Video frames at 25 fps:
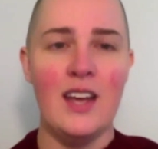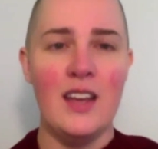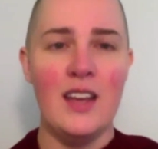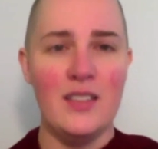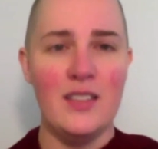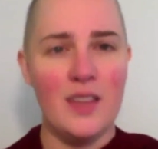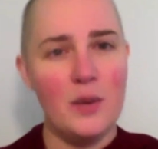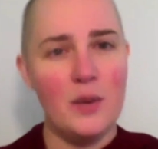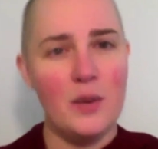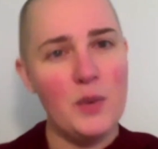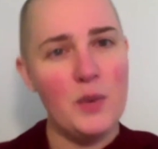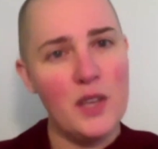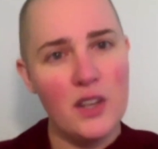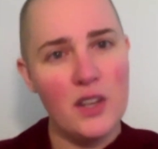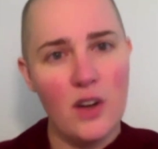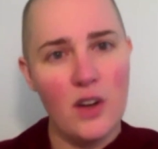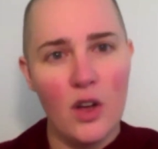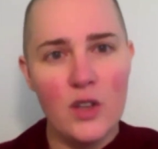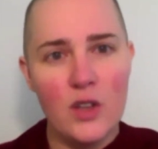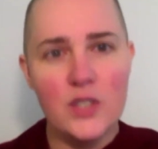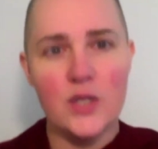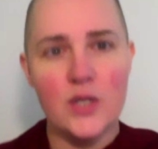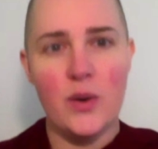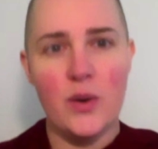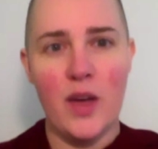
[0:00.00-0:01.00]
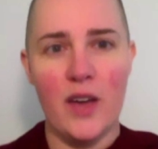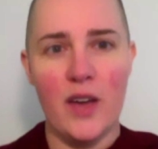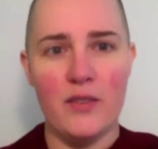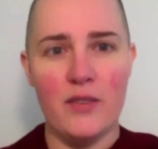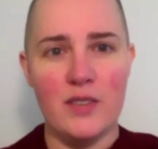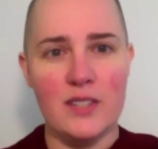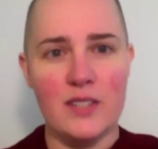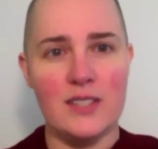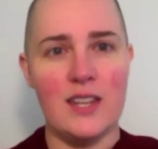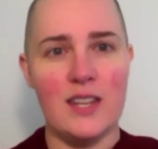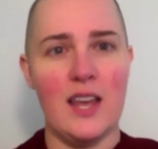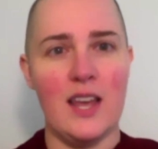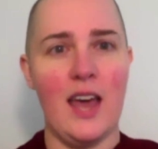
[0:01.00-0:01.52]
then we can also have
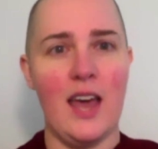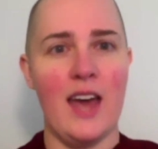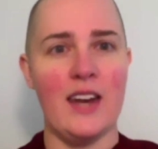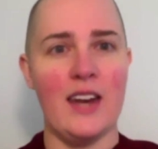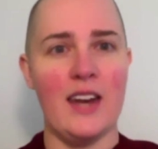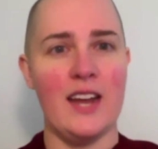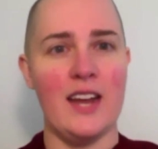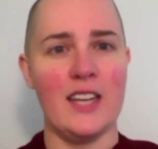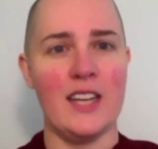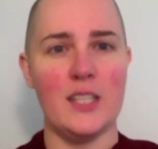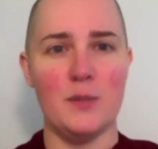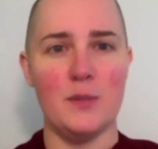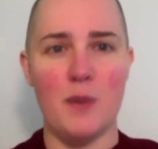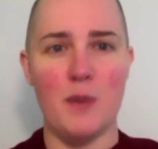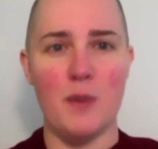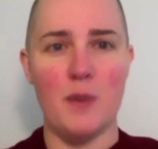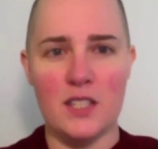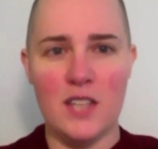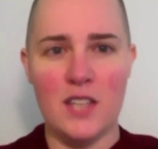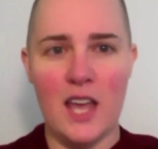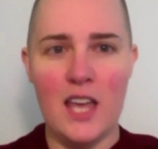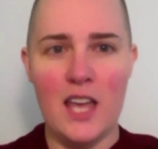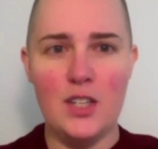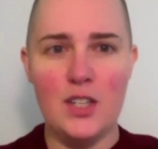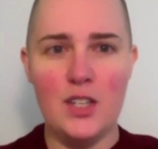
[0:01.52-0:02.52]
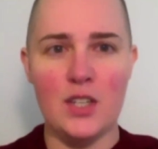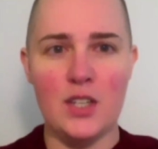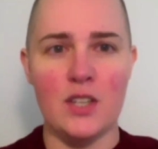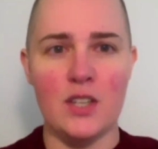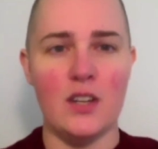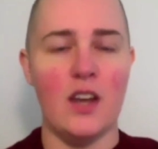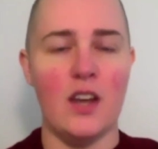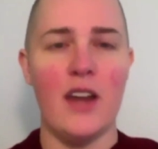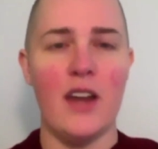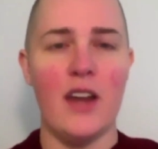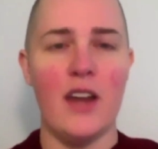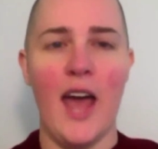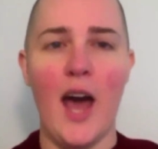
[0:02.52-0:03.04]
this added expectation
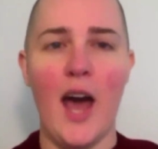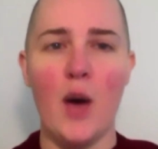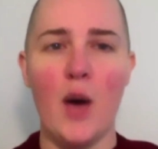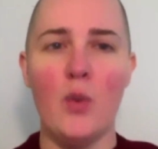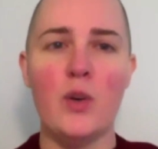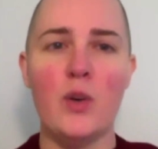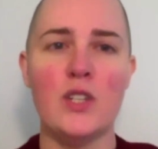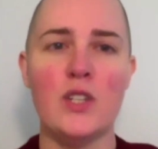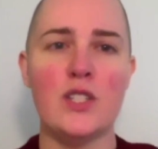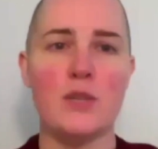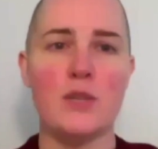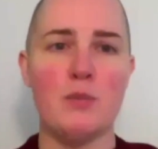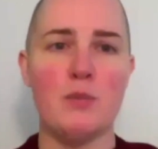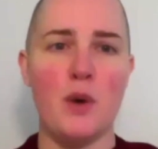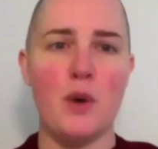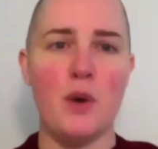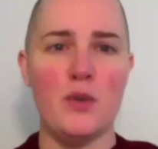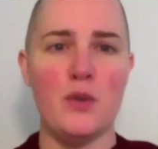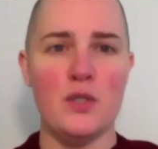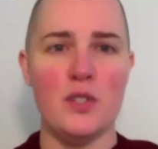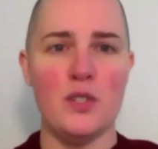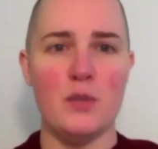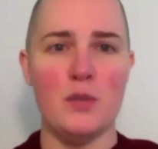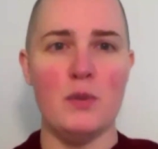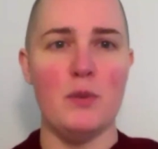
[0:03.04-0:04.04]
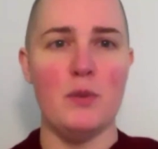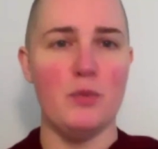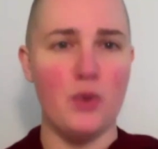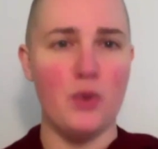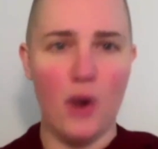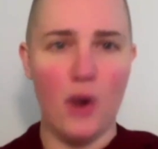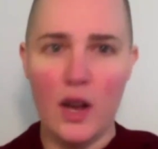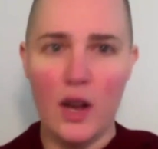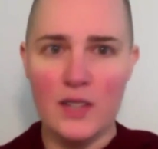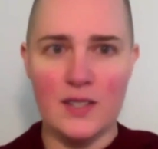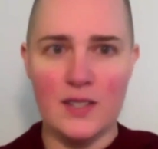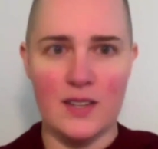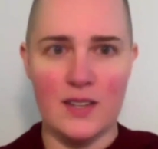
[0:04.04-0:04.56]
on how we're supposed to be
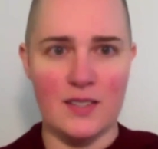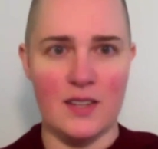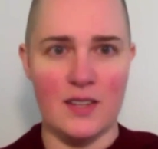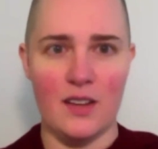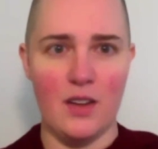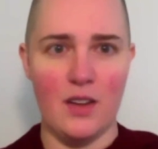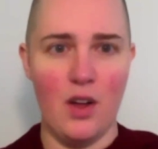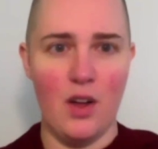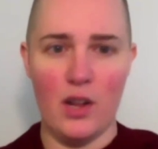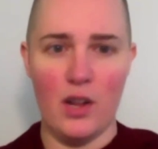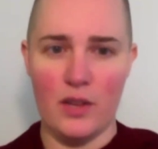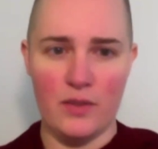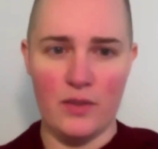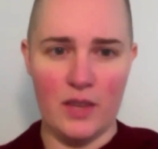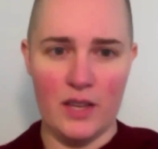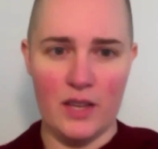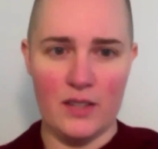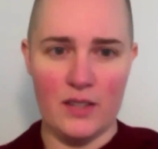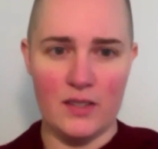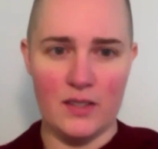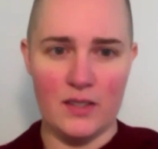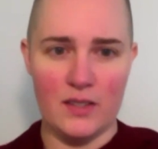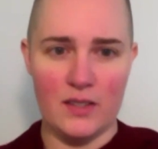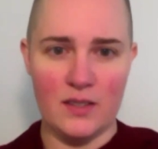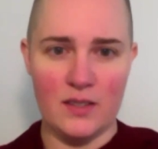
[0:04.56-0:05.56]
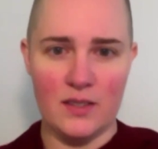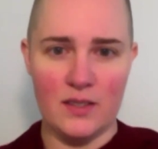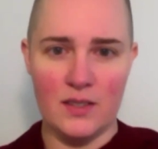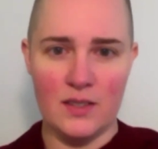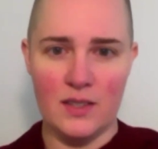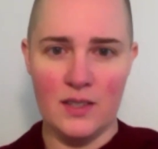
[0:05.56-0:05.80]
processing all of this.